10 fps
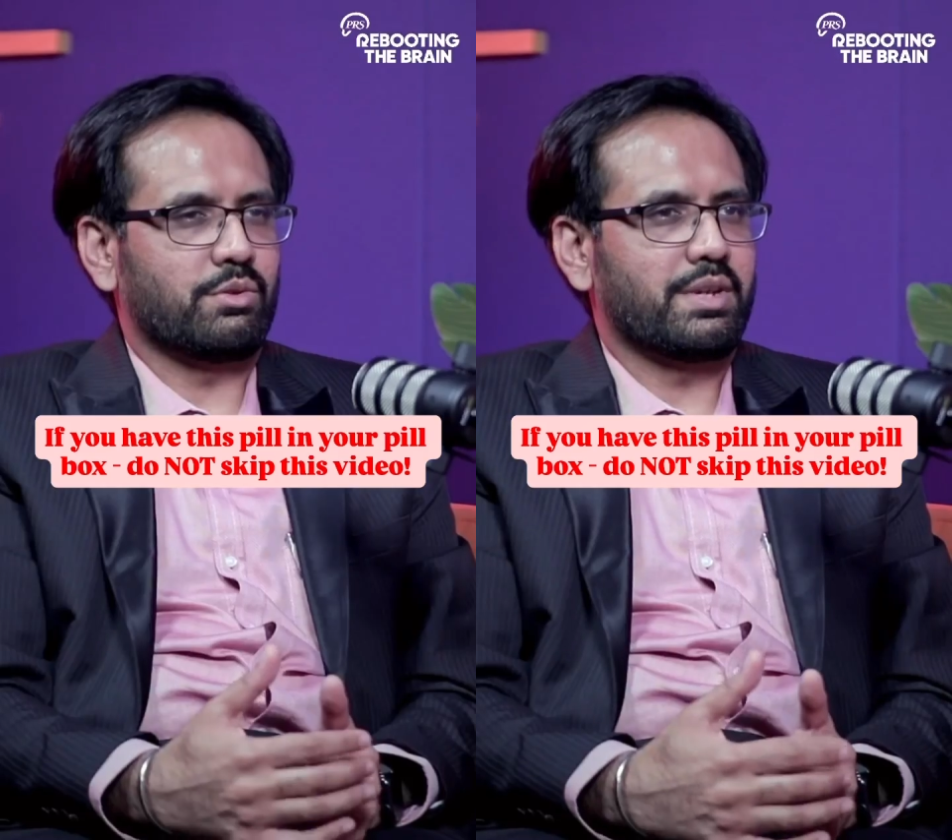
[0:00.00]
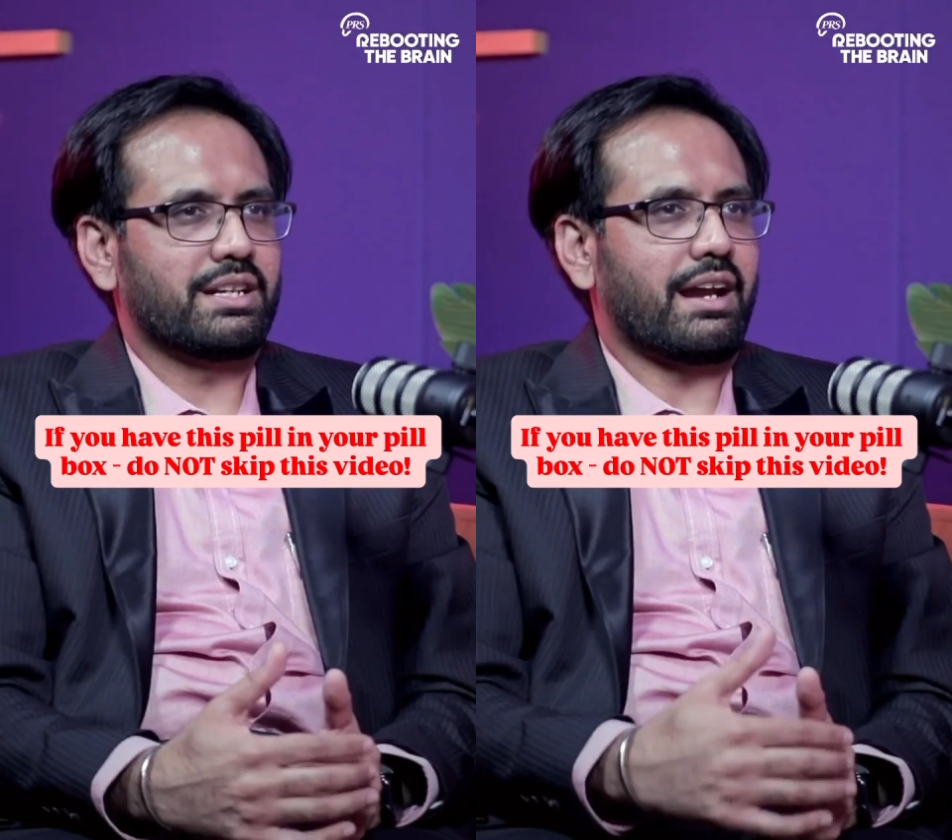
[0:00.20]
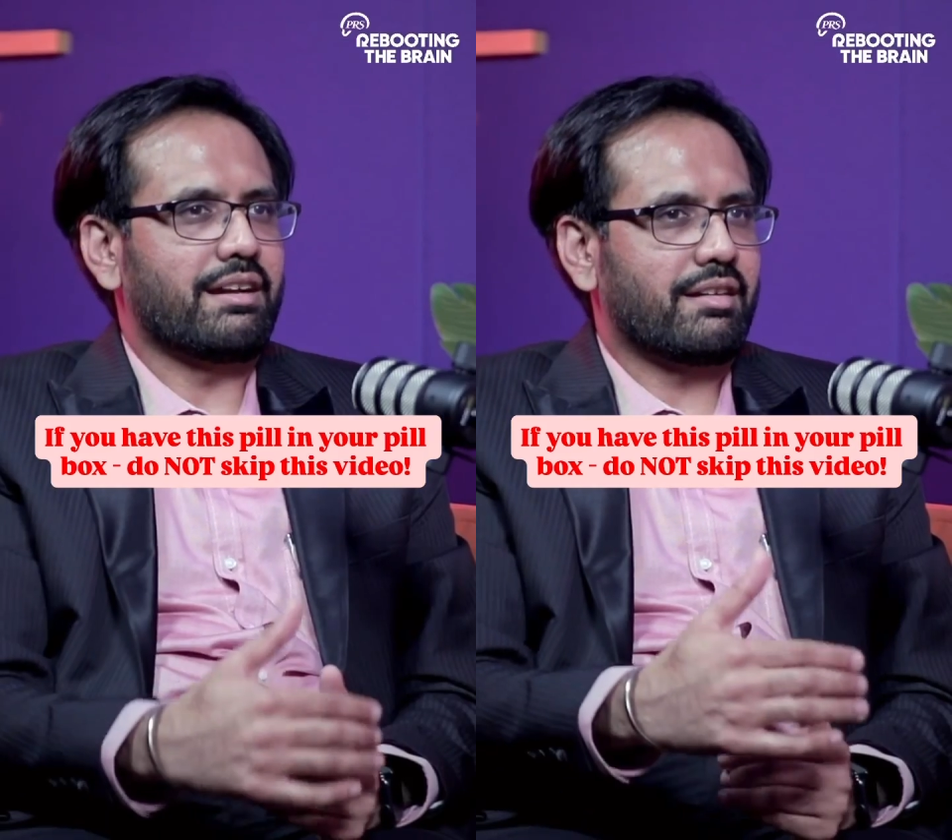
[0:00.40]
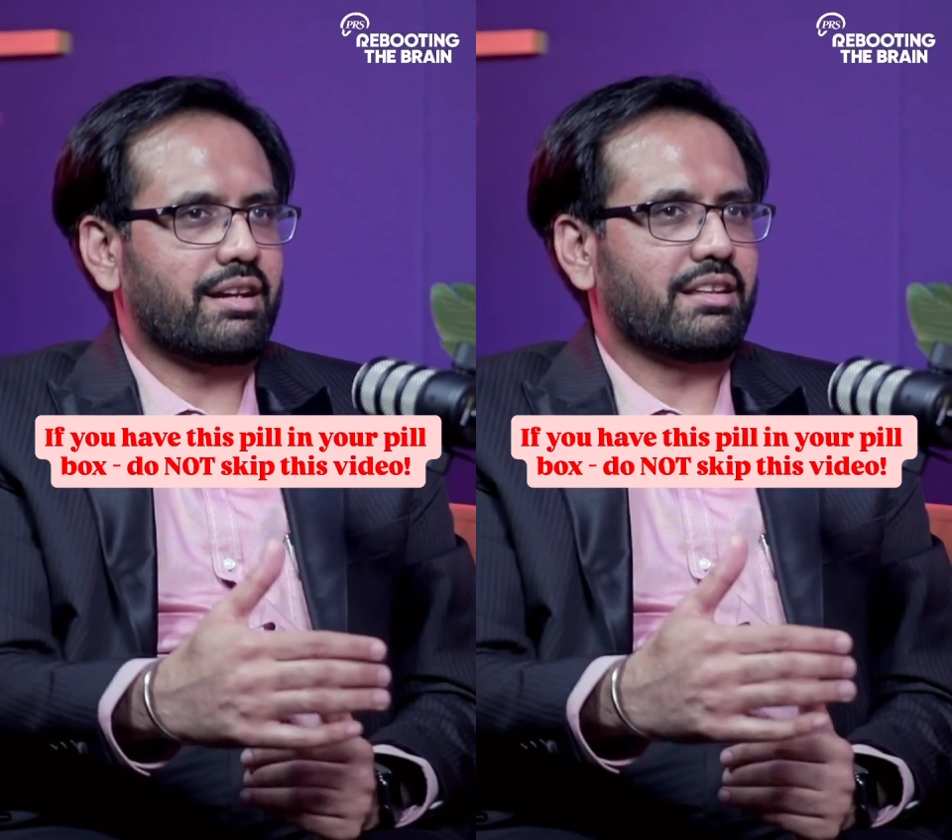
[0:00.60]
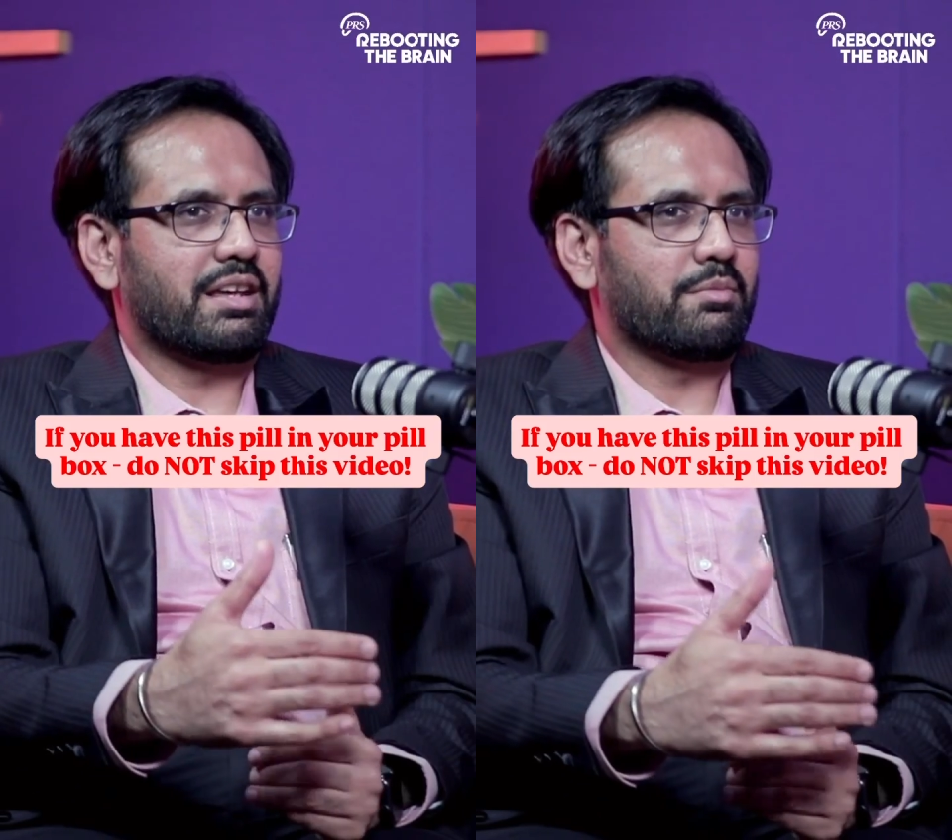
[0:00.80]
So we
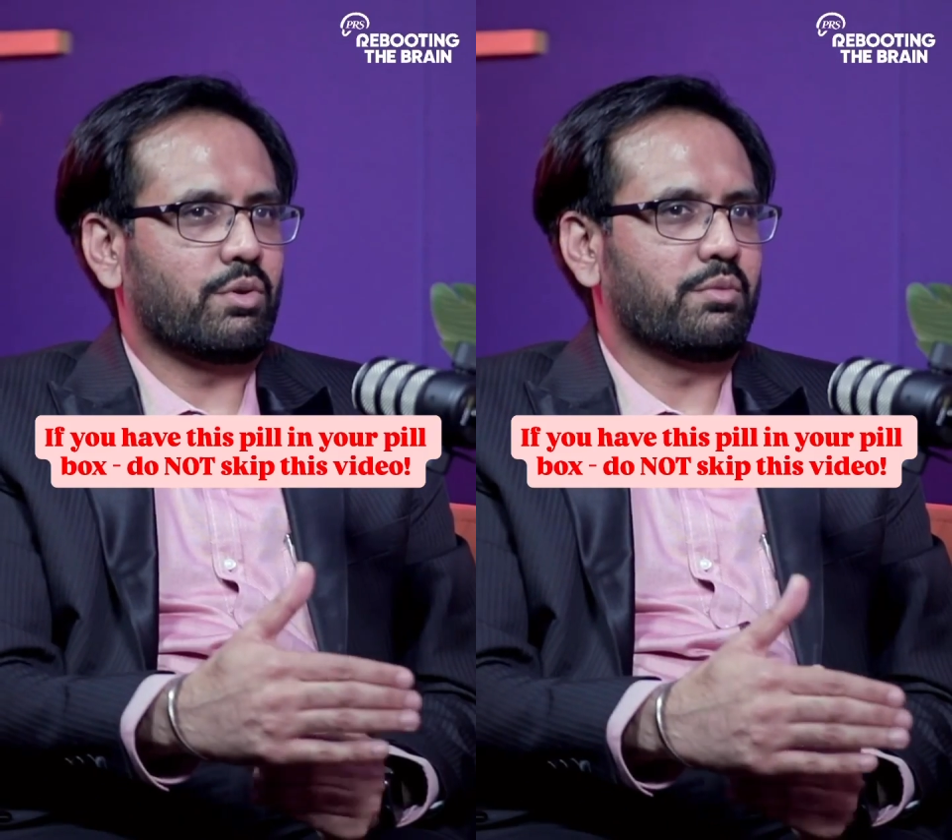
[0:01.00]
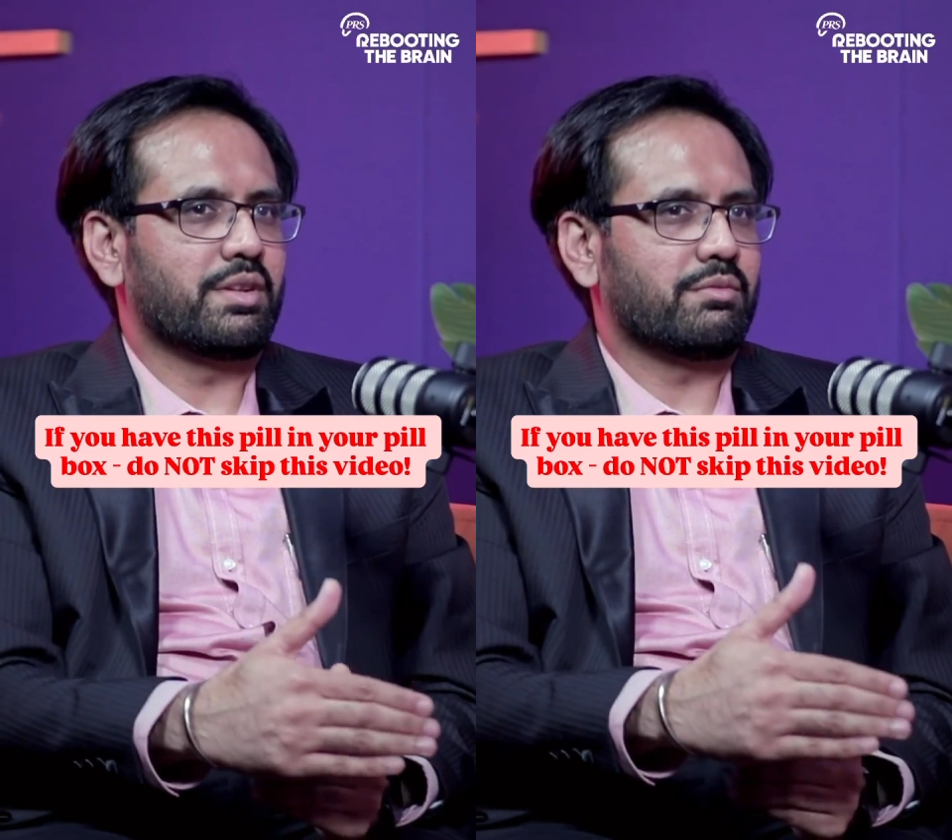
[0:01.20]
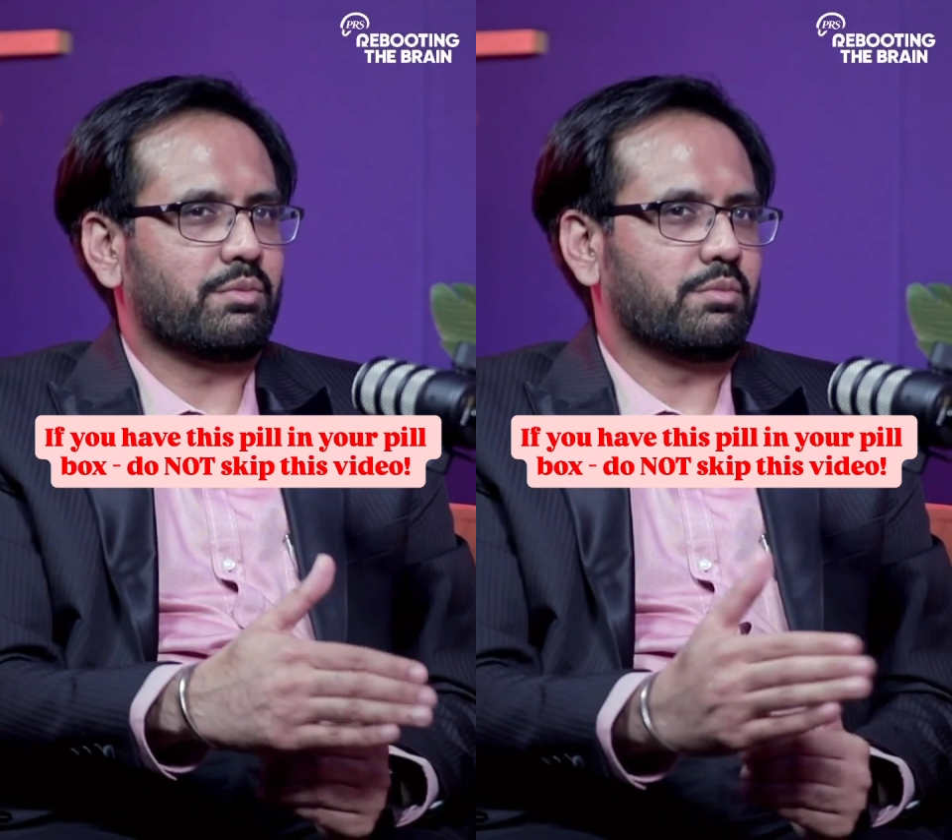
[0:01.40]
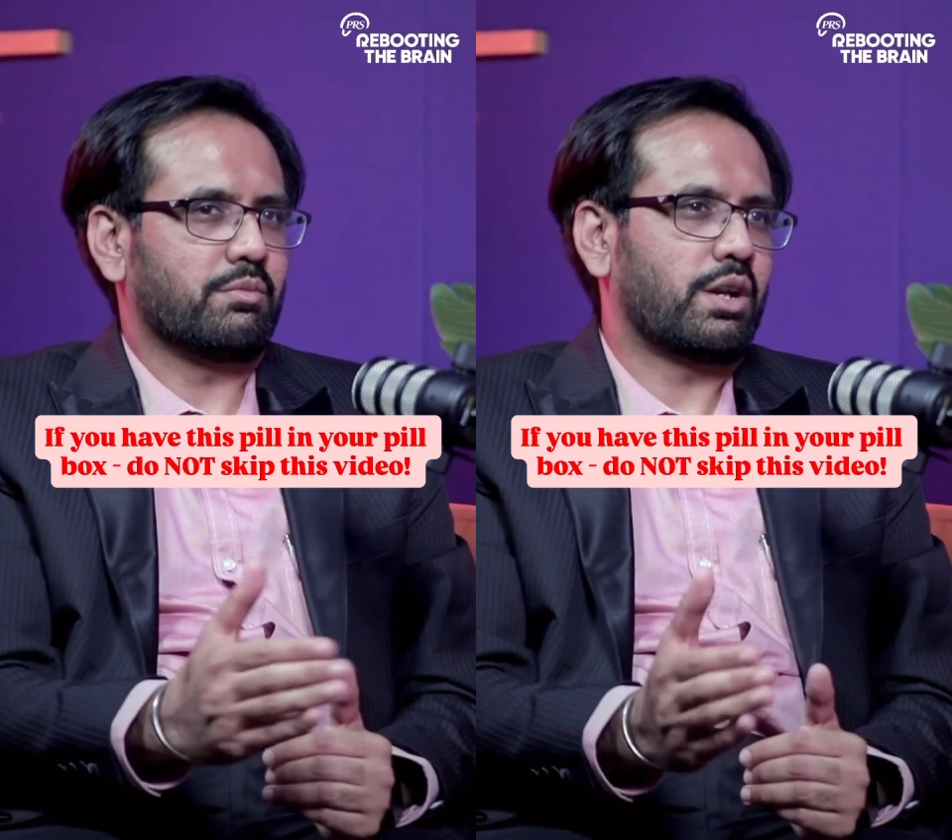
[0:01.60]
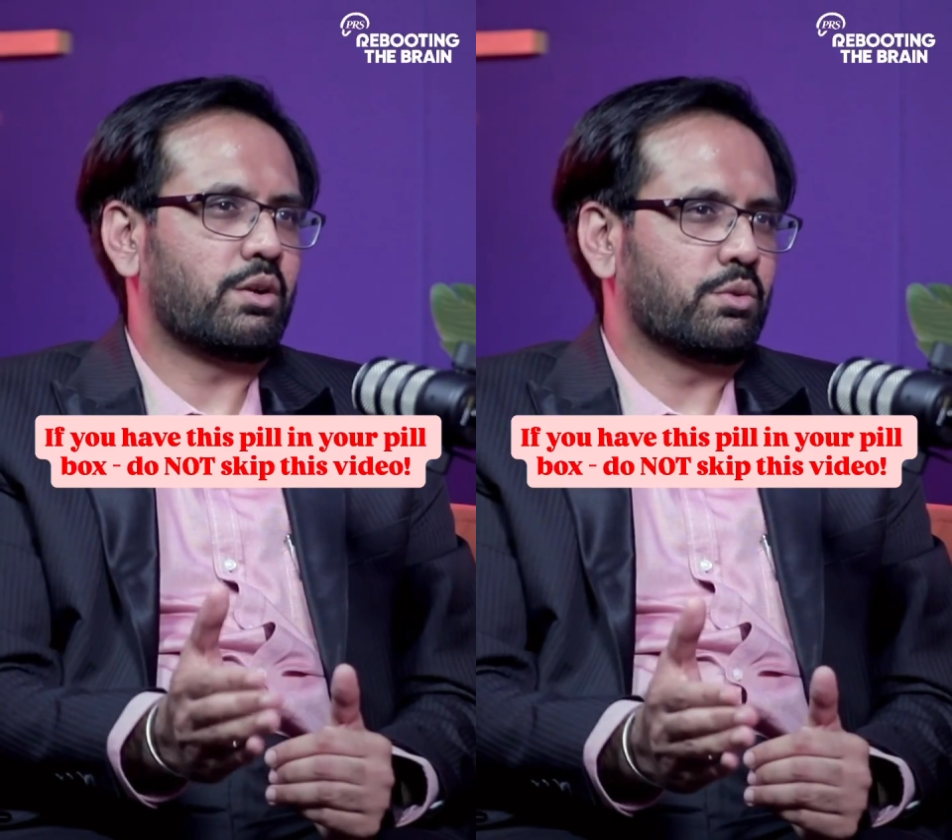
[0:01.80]
titrate them over the
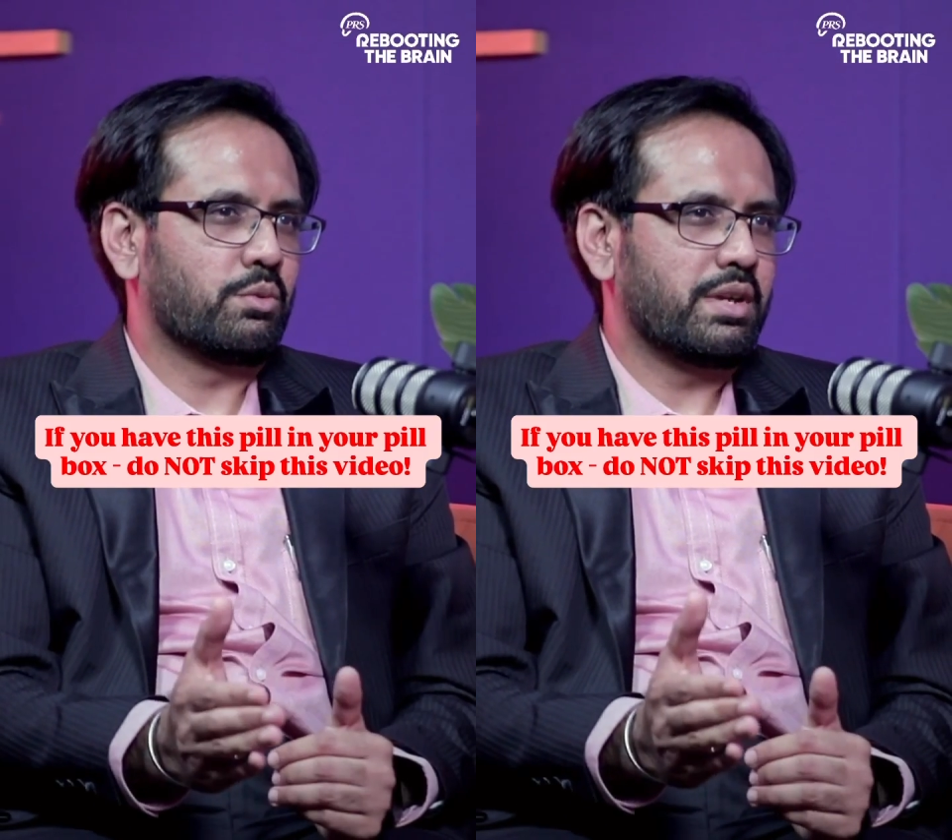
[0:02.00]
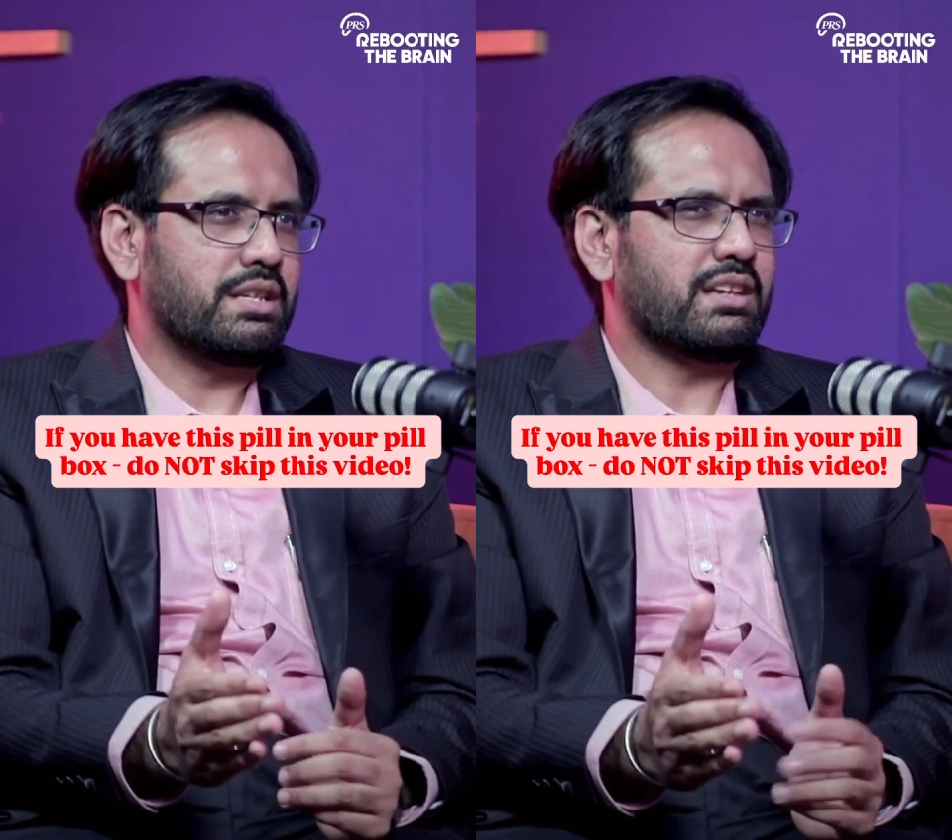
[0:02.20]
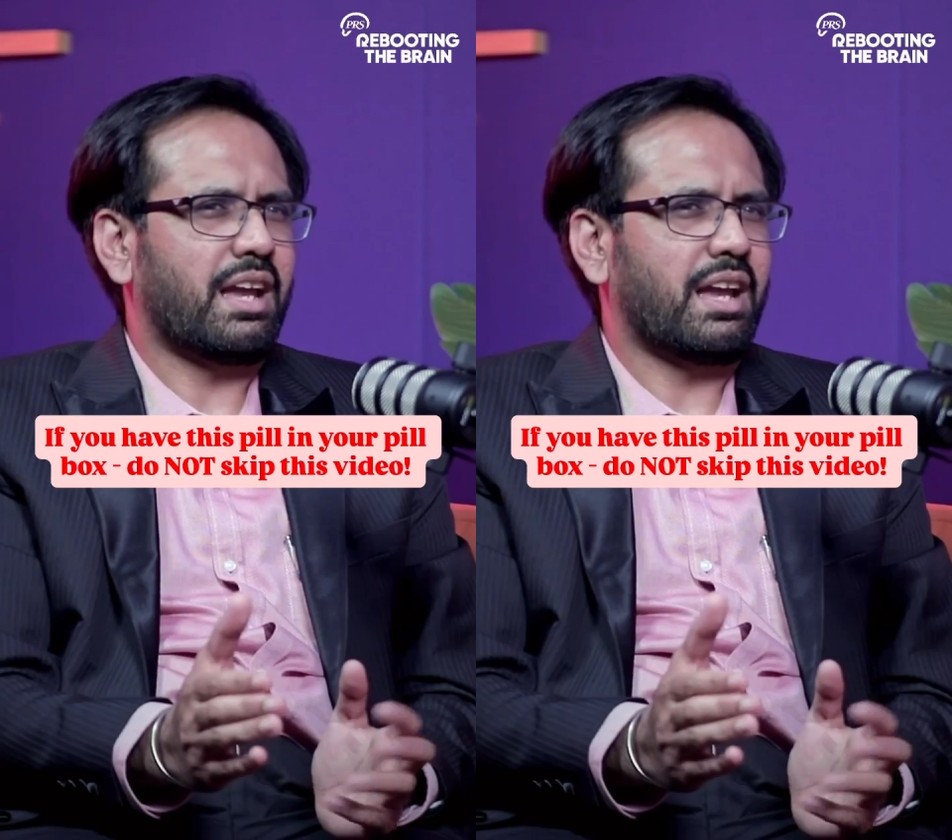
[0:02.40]
one or two weeks,